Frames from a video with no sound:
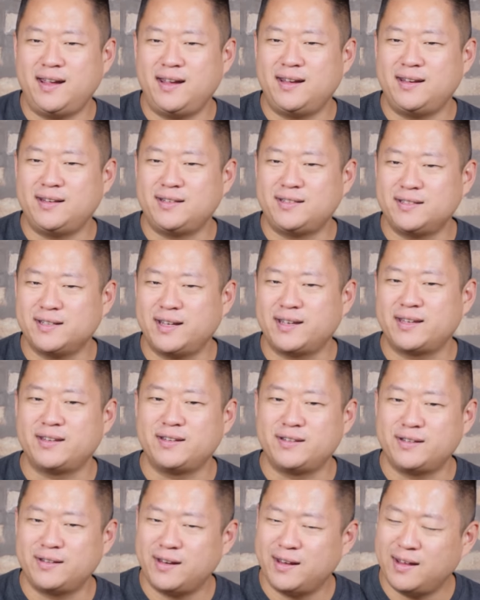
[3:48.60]
And she's like,
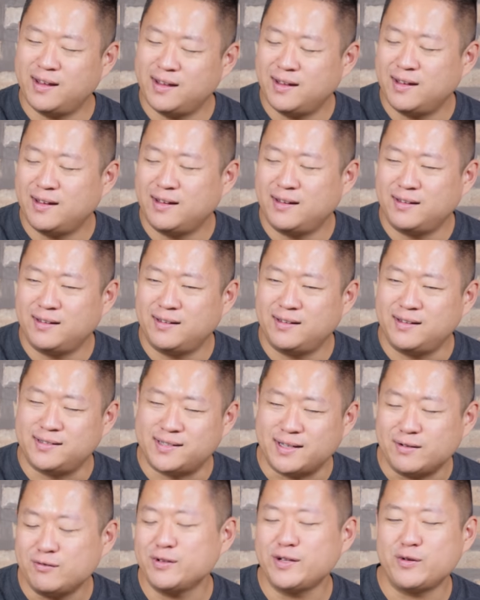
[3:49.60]

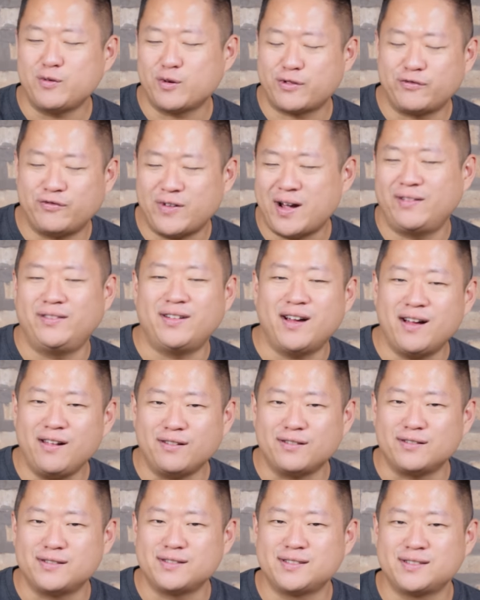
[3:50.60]
is it really worth five
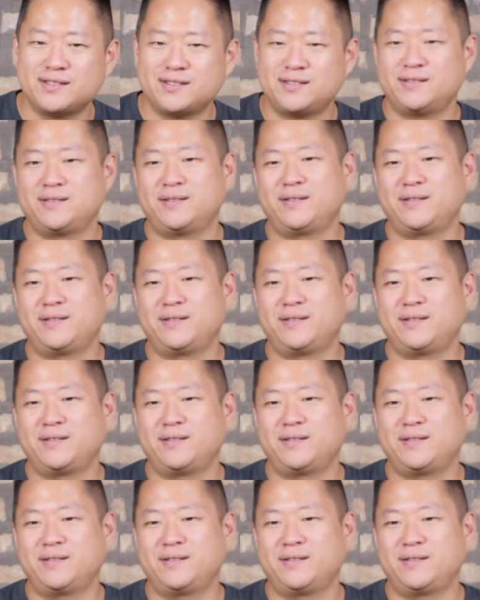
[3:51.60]
dollars?